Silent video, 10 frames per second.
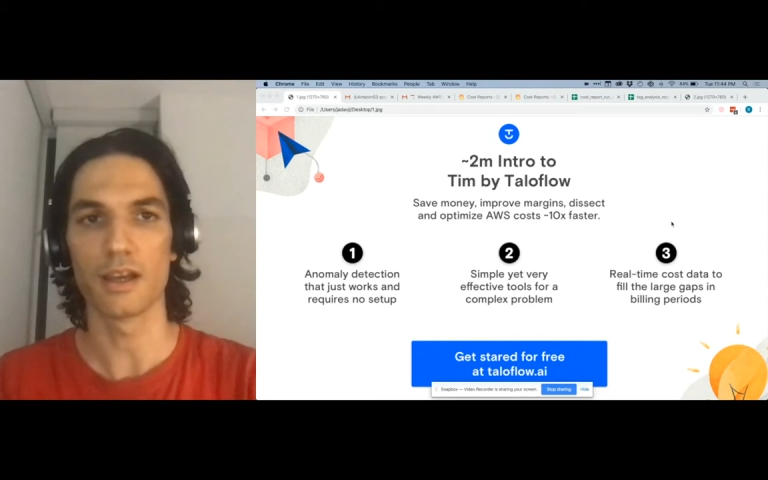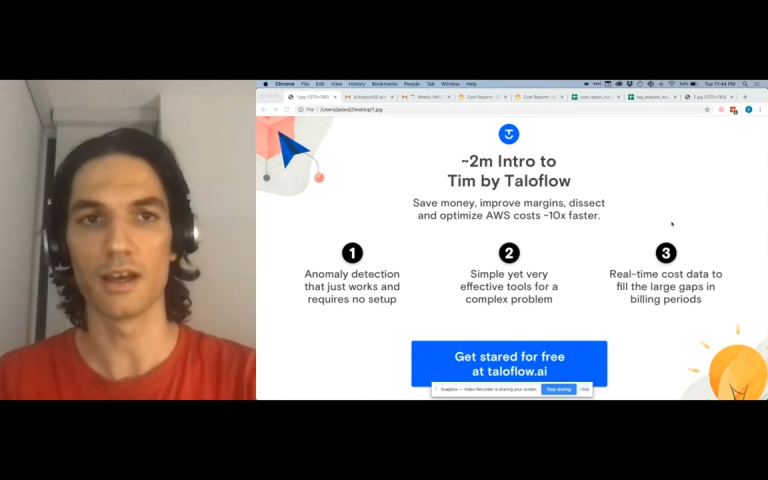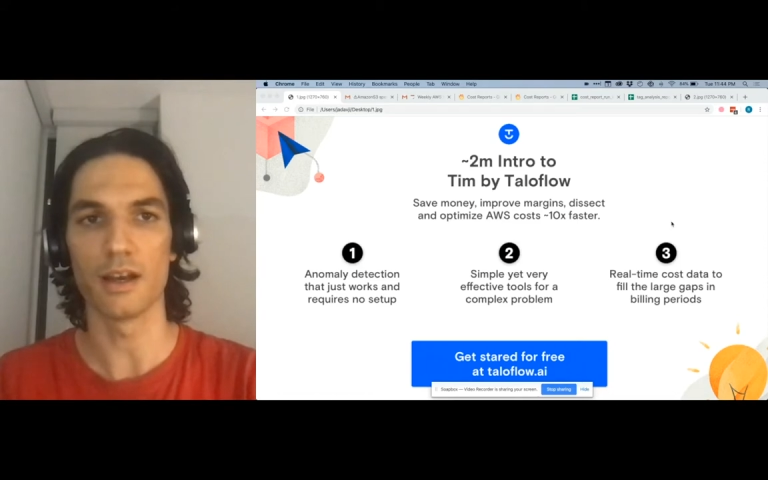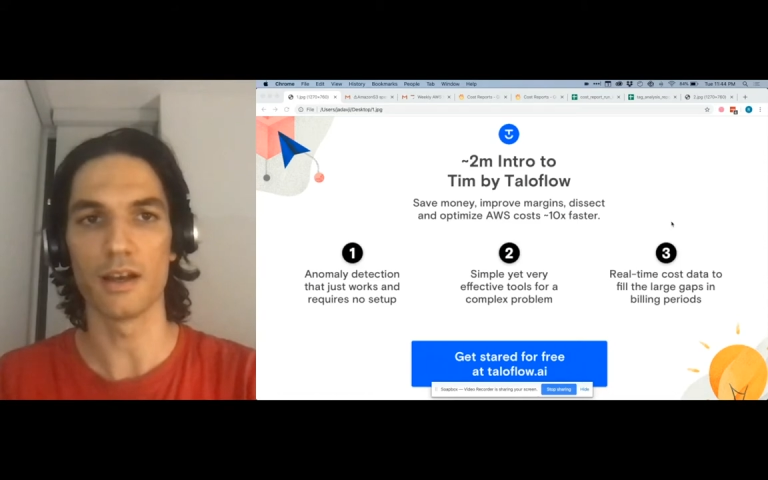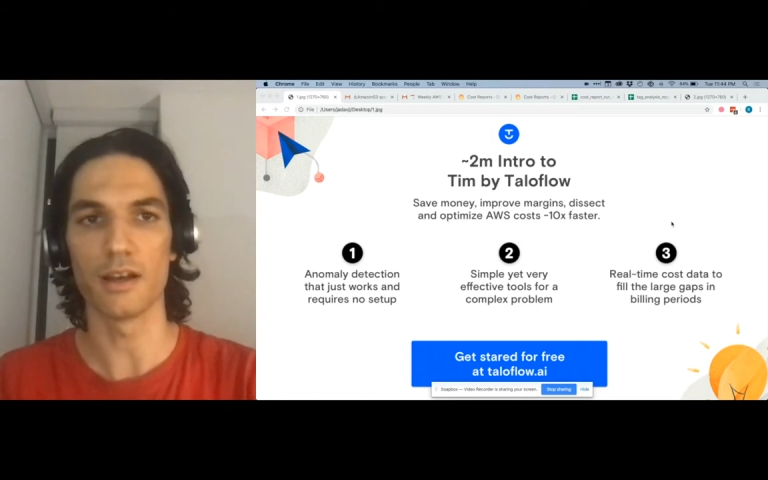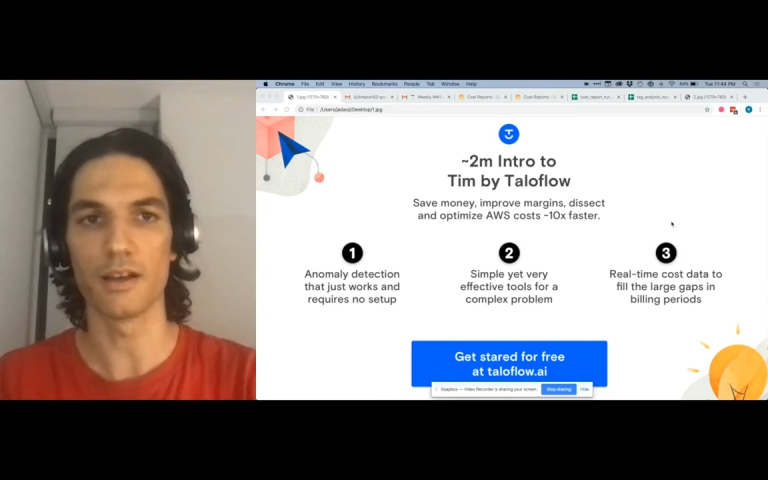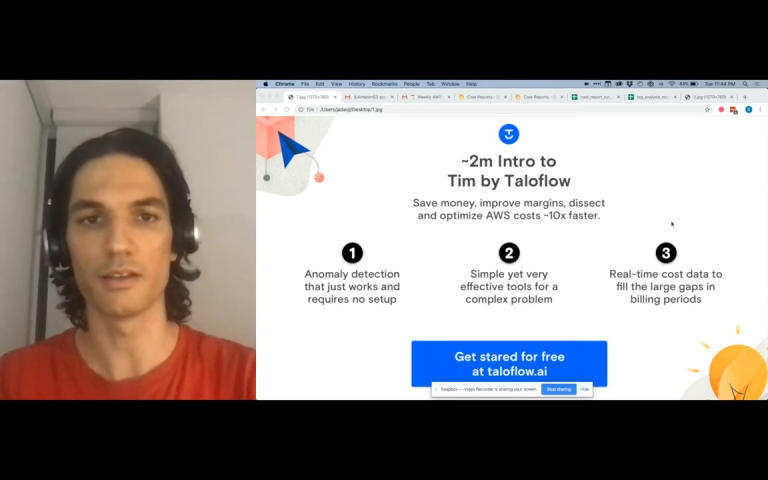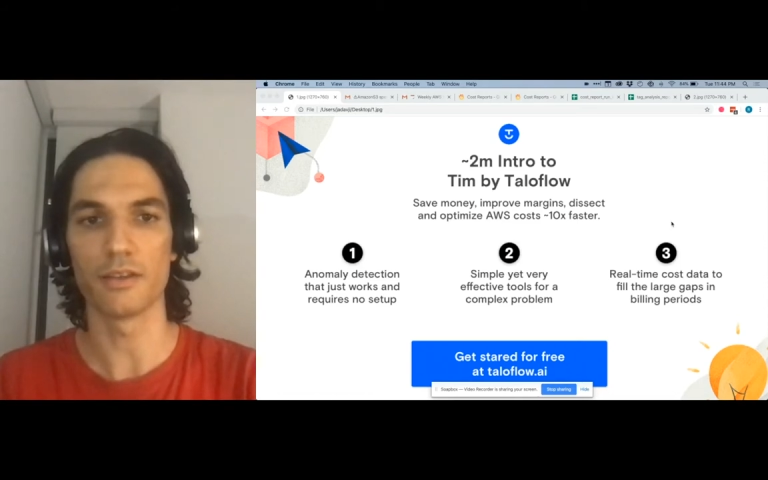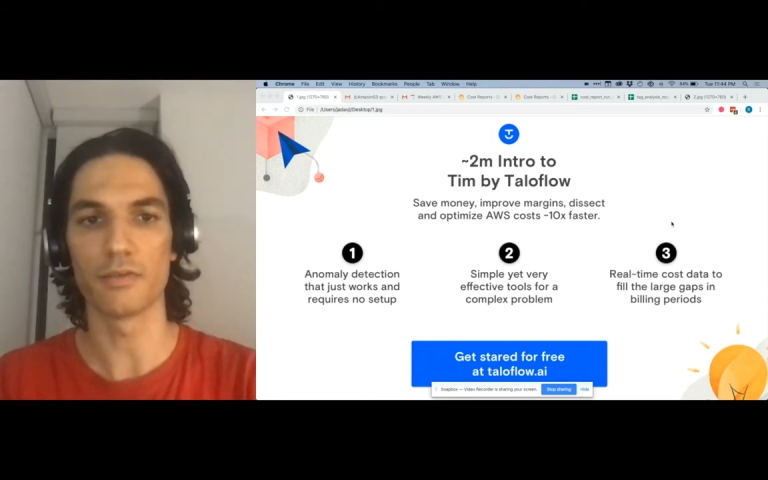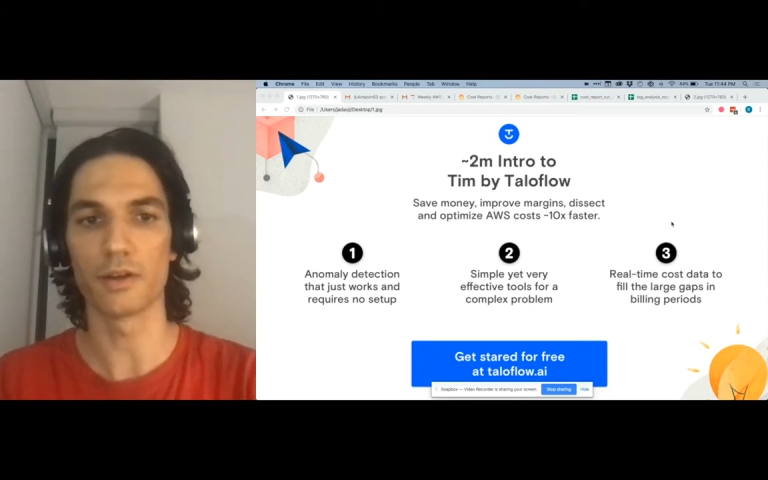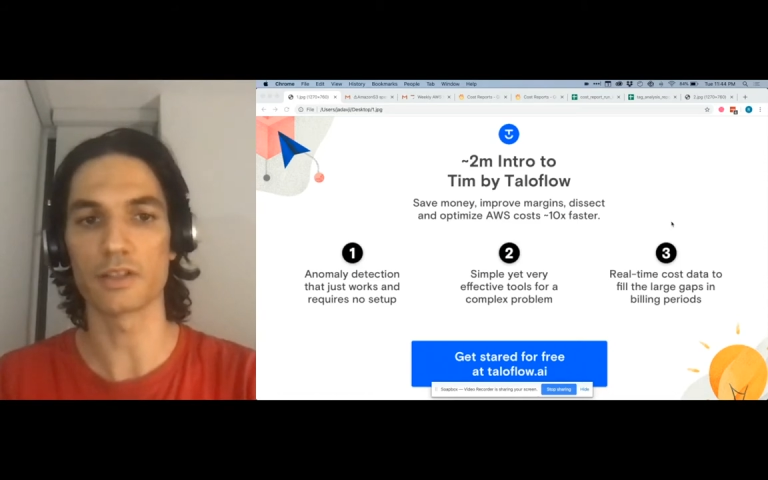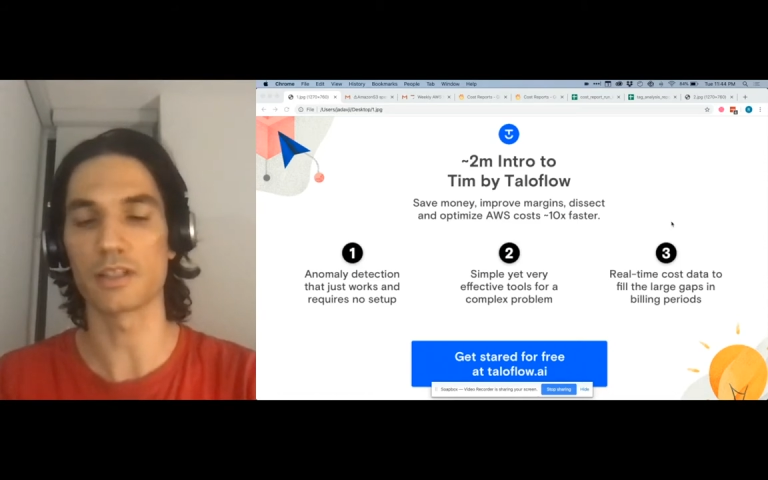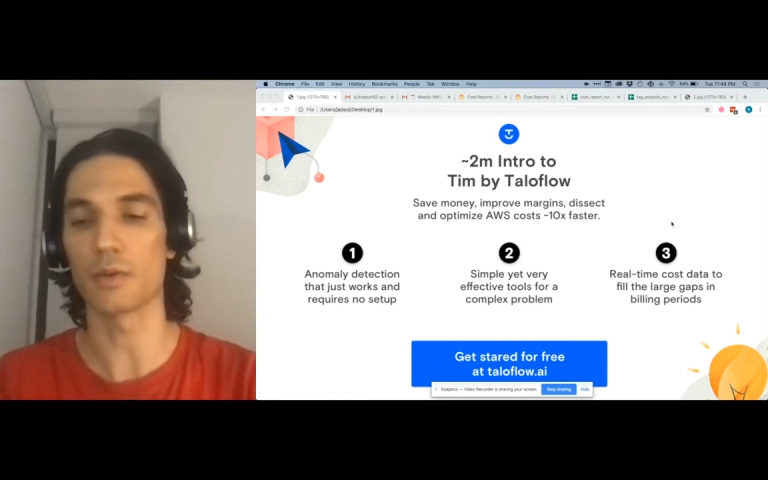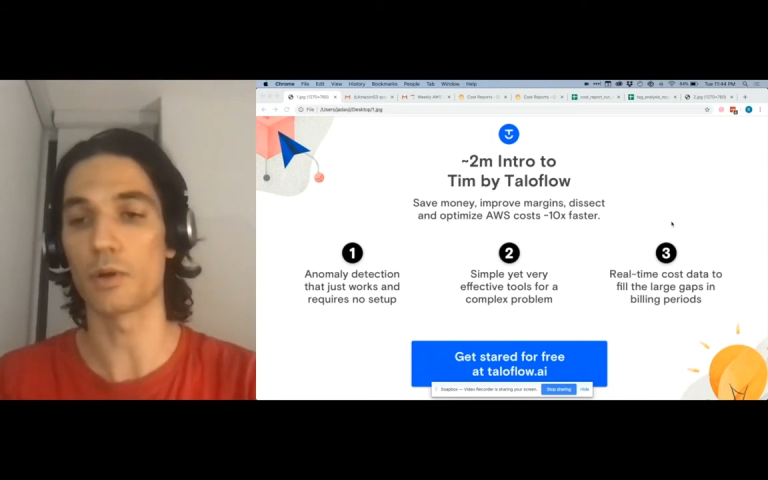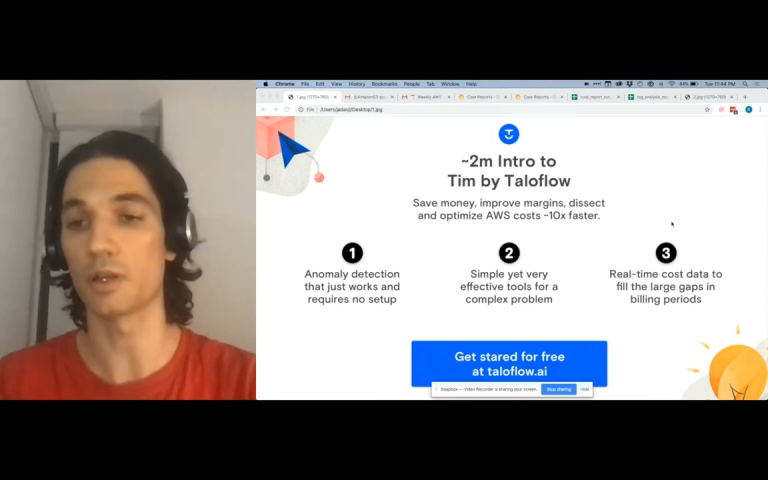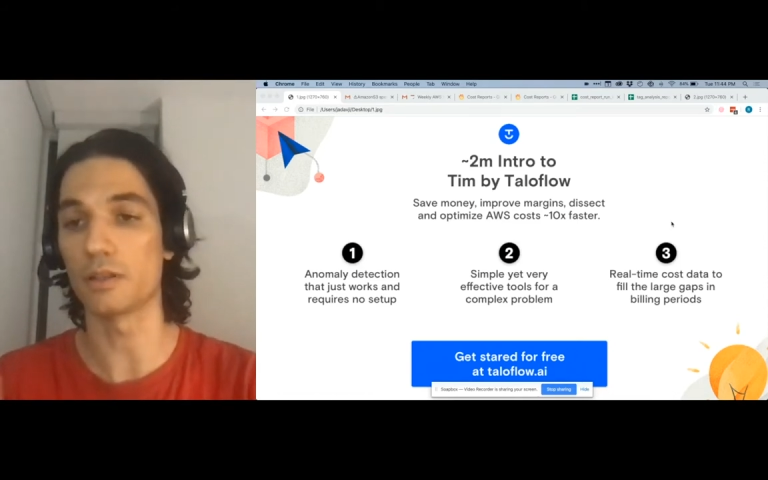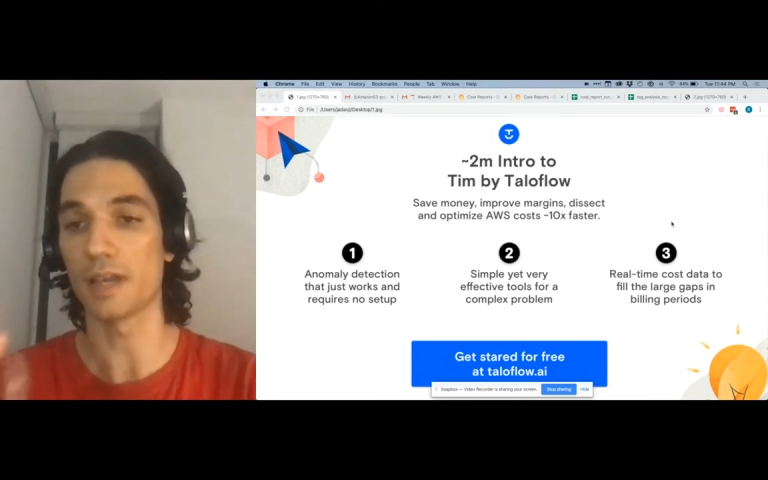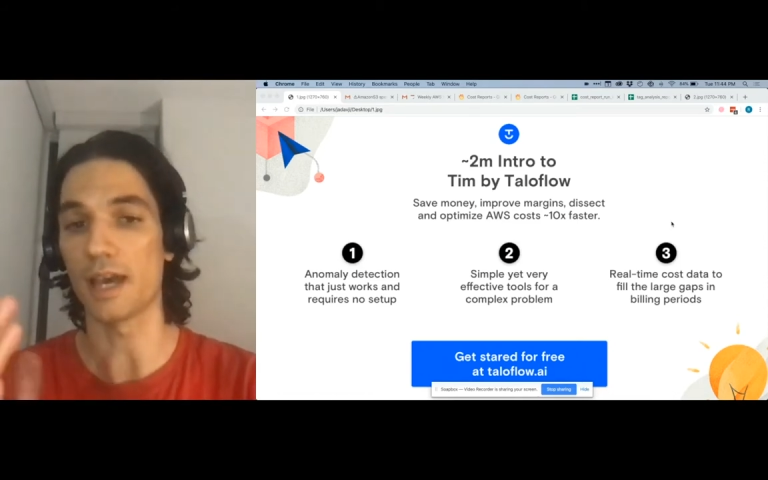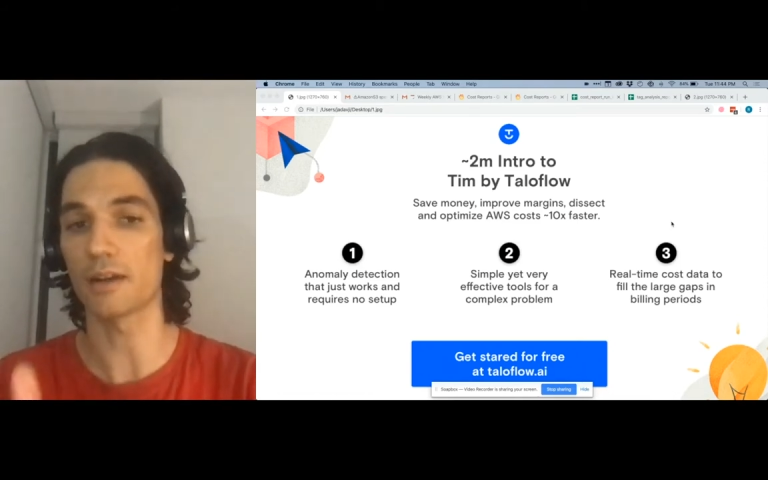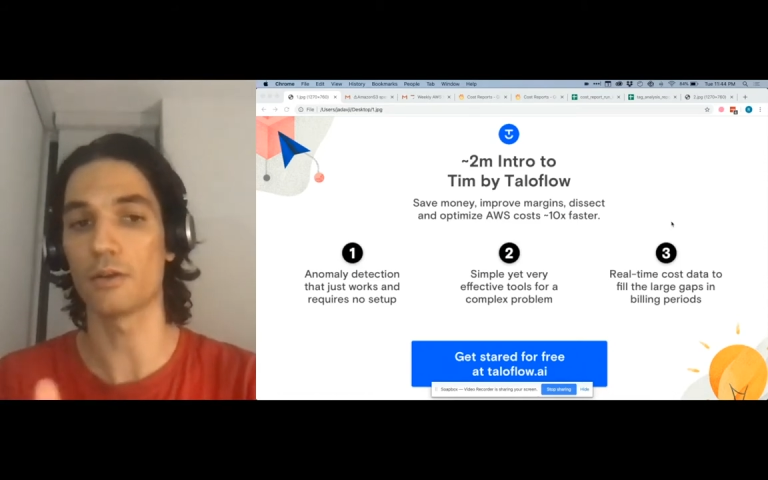The first is I want to
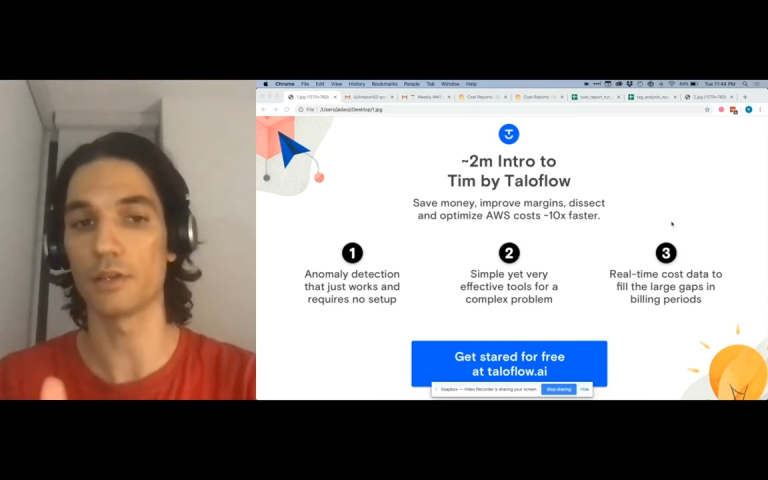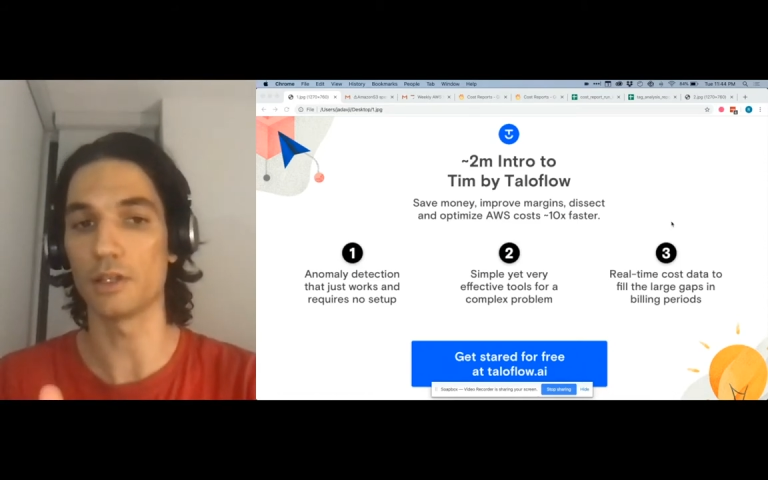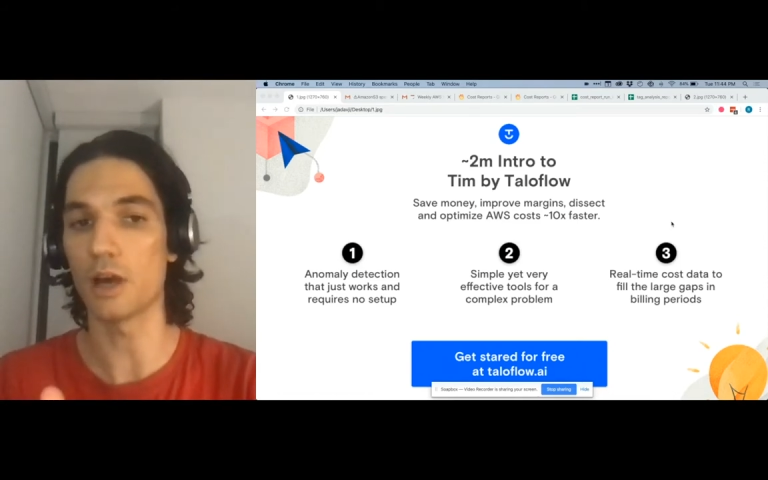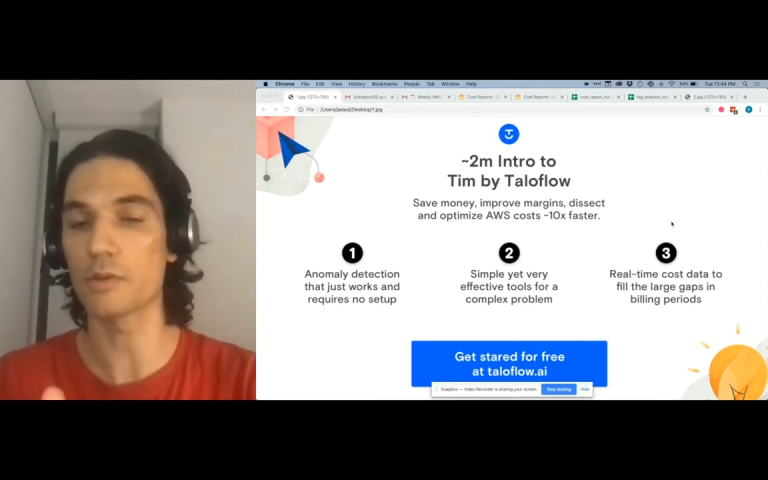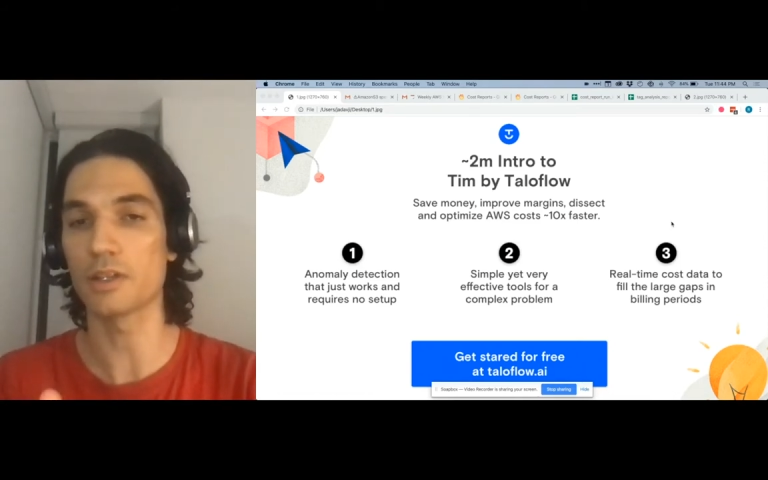tackle the anomaly